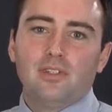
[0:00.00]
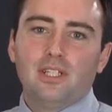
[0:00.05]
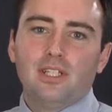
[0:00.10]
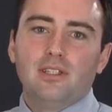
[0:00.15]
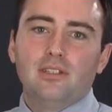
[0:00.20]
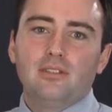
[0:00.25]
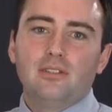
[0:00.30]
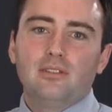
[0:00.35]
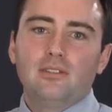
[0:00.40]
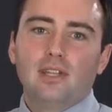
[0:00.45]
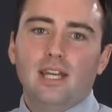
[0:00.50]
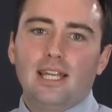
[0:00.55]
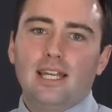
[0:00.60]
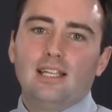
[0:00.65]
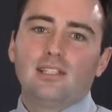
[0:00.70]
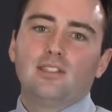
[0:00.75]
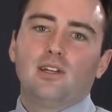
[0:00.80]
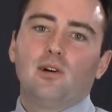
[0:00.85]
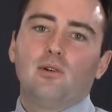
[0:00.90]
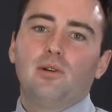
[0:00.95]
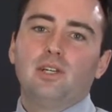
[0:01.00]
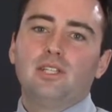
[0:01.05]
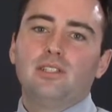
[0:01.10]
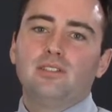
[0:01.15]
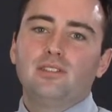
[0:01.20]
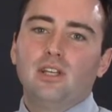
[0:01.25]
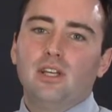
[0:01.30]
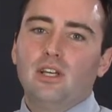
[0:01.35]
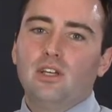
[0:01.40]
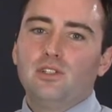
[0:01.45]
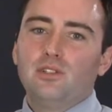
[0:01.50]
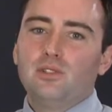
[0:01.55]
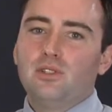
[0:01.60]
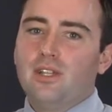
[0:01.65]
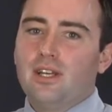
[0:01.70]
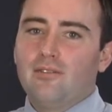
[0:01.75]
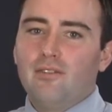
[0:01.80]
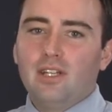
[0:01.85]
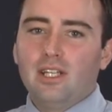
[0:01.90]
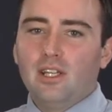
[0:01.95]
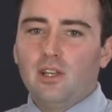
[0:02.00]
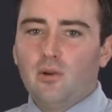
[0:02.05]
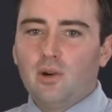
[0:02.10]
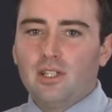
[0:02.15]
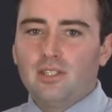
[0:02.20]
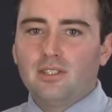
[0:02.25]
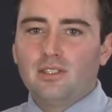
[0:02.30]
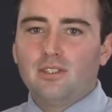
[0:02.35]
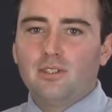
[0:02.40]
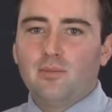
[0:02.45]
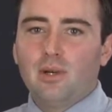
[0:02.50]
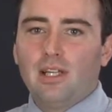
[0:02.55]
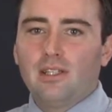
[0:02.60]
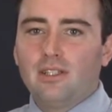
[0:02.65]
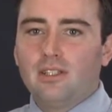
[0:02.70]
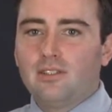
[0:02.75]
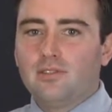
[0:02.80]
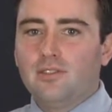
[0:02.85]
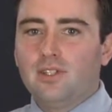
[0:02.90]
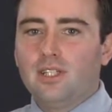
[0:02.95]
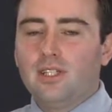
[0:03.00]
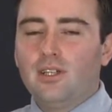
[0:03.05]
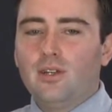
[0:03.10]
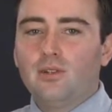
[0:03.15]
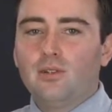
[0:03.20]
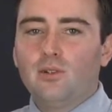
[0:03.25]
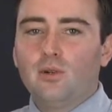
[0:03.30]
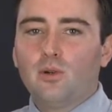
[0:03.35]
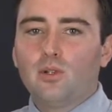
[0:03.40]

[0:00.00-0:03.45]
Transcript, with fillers: video, and as always, should you have any questions about this video